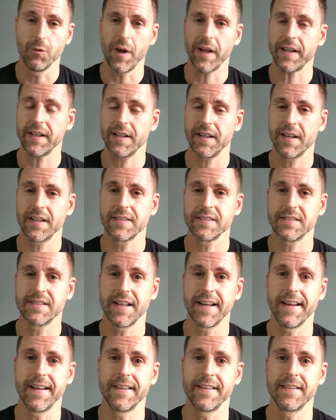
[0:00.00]
Recognize
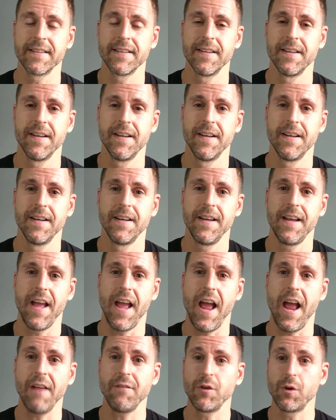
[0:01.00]
that
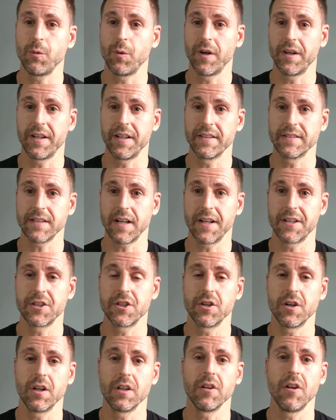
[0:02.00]
everyone is
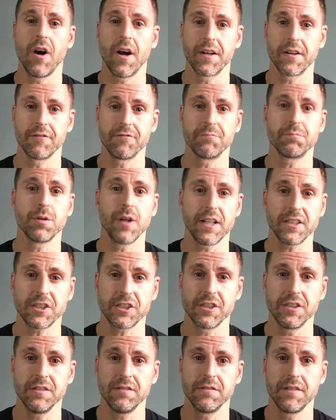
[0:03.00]
under a lot of
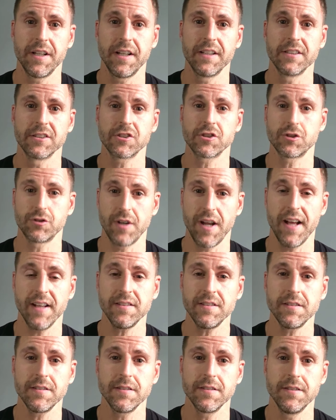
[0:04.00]
pressure and
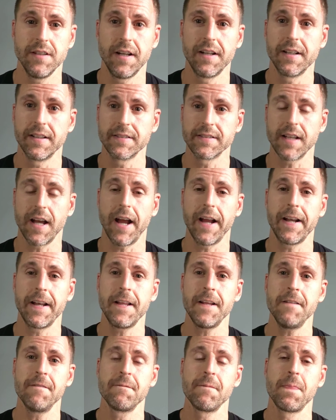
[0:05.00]
stress and
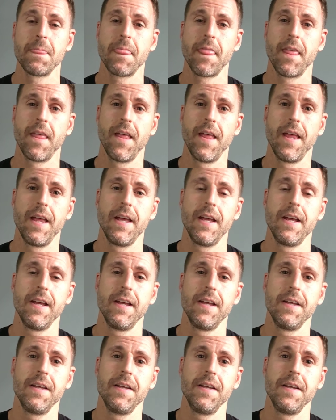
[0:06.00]
anxiety
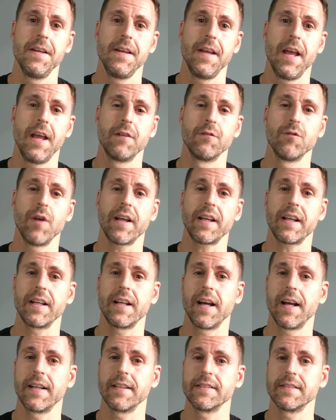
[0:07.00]
and
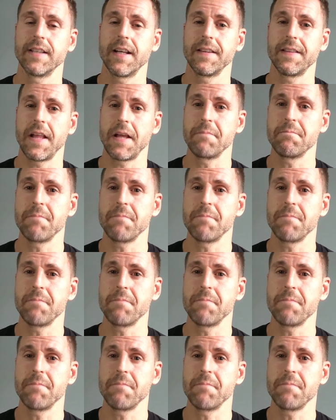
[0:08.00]
recognize that